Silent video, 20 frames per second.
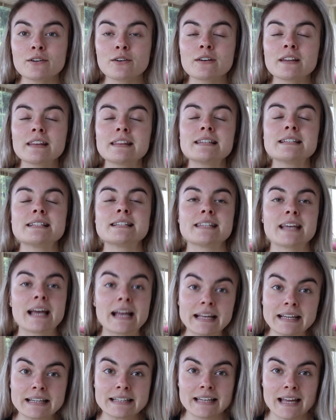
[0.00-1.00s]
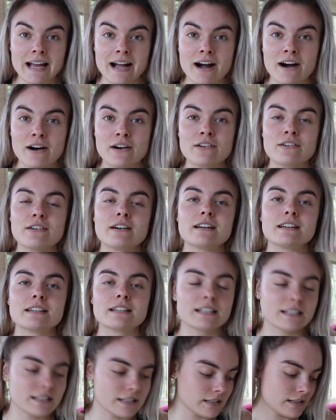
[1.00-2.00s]
on in the day now.
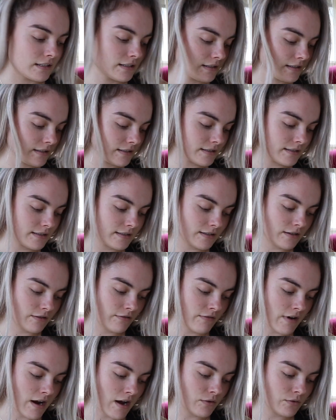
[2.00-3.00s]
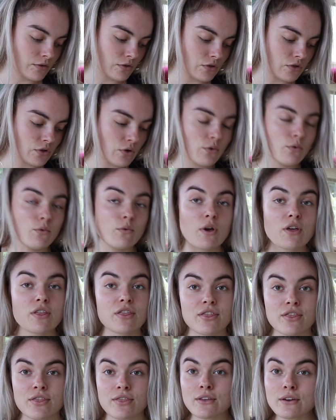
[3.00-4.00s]
It is around
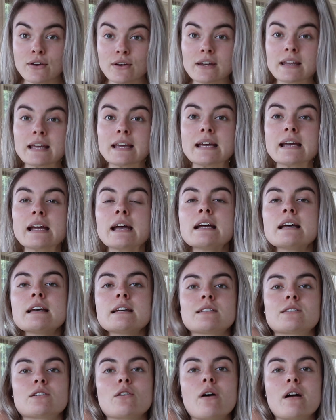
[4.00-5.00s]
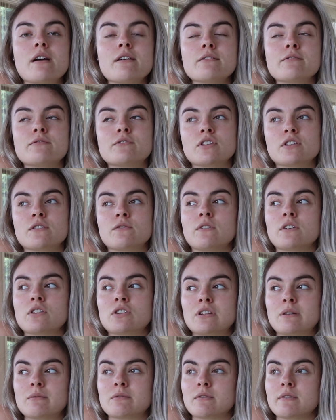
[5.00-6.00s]
2:30. So I have just
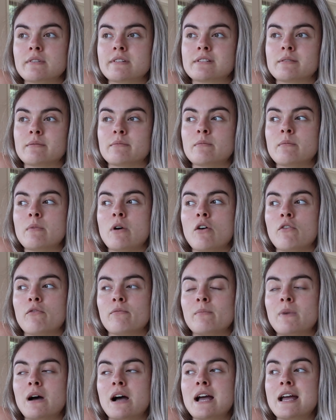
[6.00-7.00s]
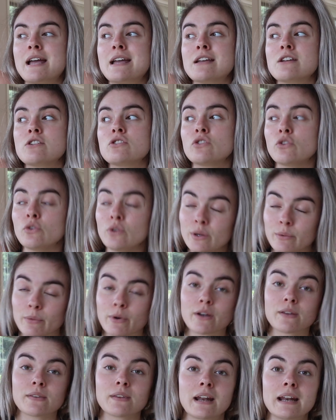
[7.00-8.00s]
finished up doing some of my uni
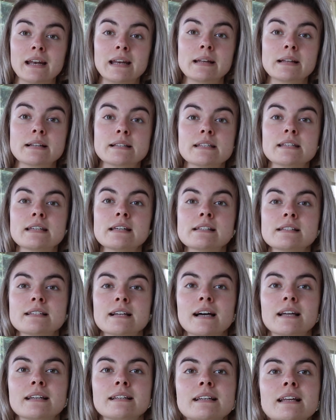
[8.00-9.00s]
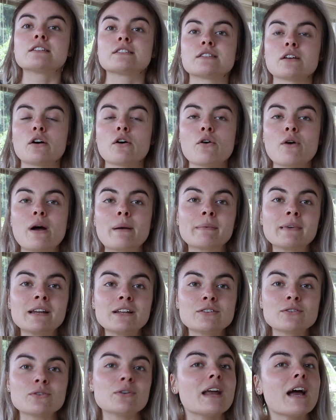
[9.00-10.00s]
work that I needed to get done. So I'm
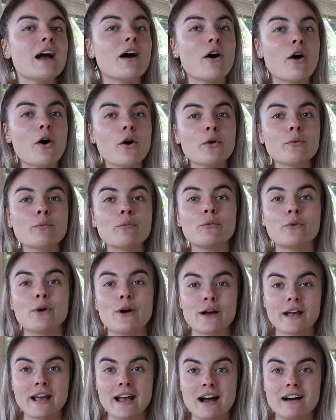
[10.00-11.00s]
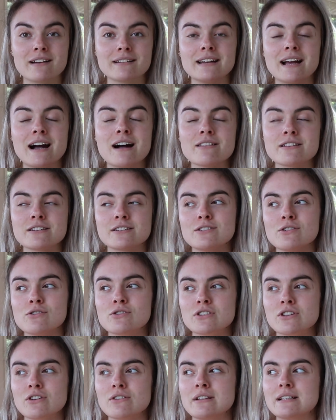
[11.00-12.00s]
gonna do an at-home workout now. This
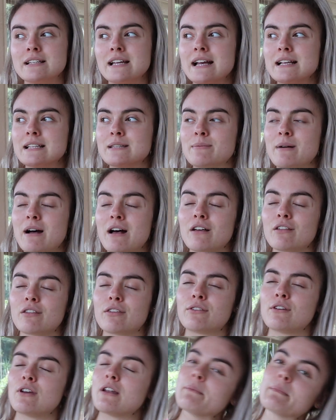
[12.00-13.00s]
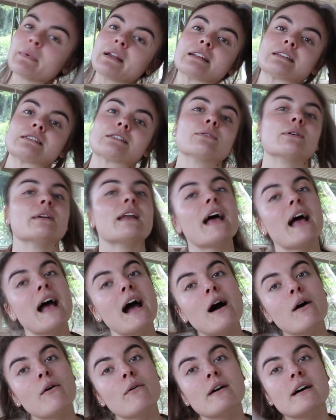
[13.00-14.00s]
usually only takes about 30 minutes to an
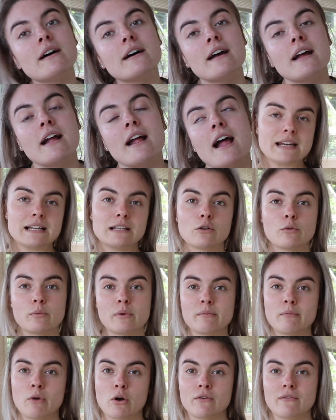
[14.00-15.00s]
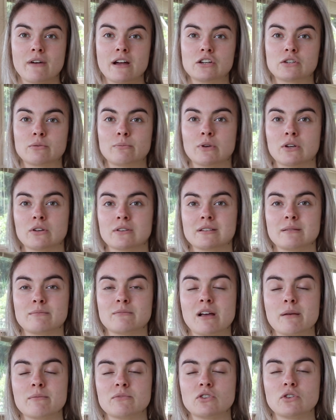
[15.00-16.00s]
hour. I need a little bit of motivation because
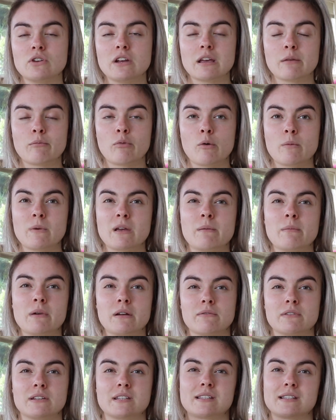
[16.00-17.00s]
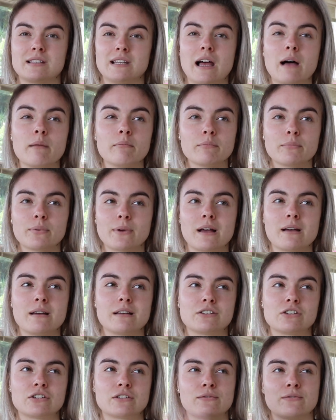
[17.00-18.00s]
sometimes uni can put me in a bit of a slump. I
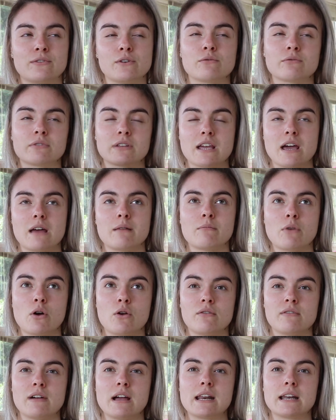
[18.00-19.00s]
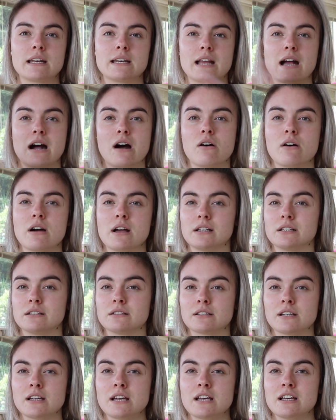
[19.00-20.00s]
just feel really unmotivated now
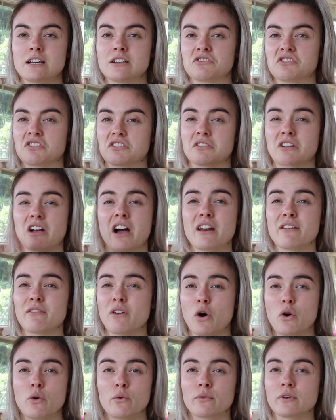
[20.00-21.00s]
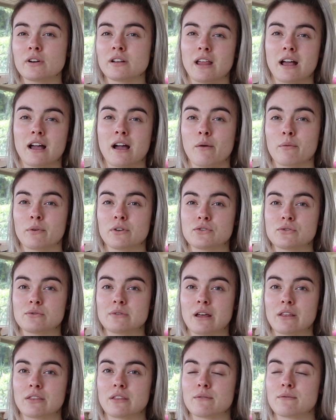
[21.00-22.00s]
and just kind of over it, like I want to do
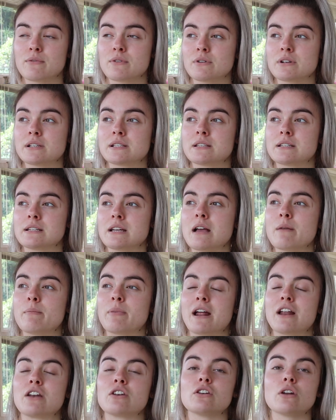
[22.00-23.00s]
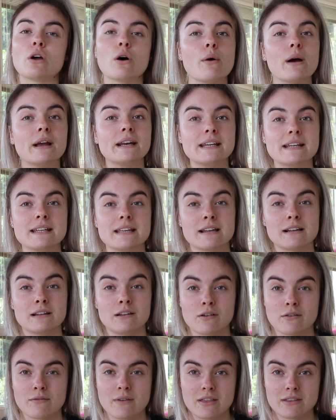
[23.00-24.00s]
nothing for the rest of the day, but I know I need to get a
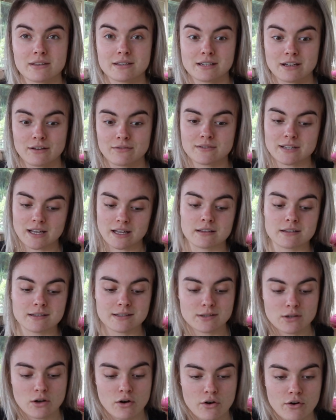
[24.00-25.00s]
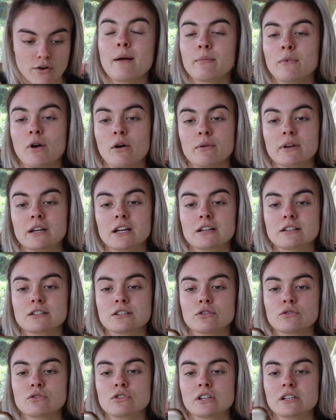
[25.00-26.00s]
lot of other stuff done, so I'm going
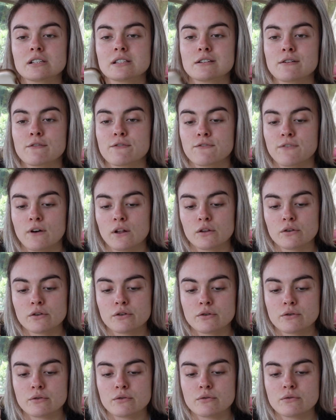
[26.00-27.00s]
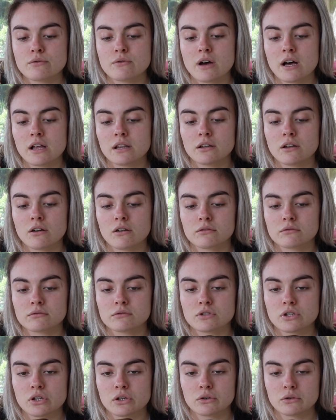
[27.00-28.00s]
to just follow
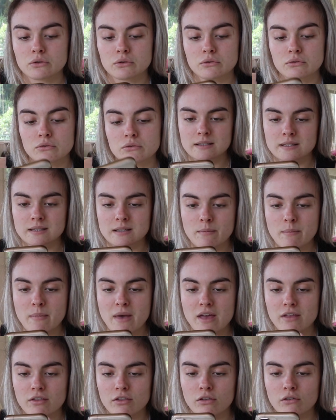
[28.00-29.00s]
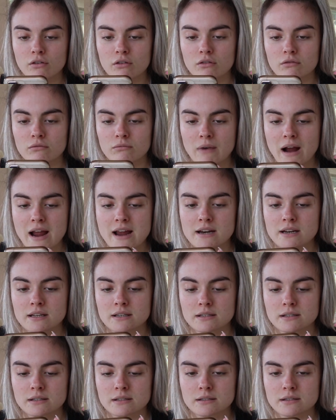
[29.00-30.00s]
along to Samantha
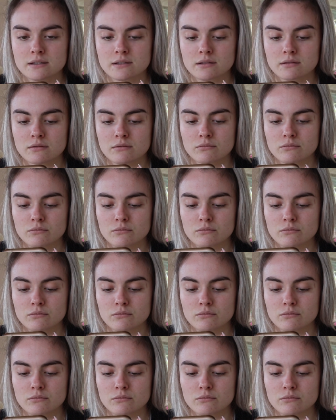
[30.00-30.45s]
Rayner's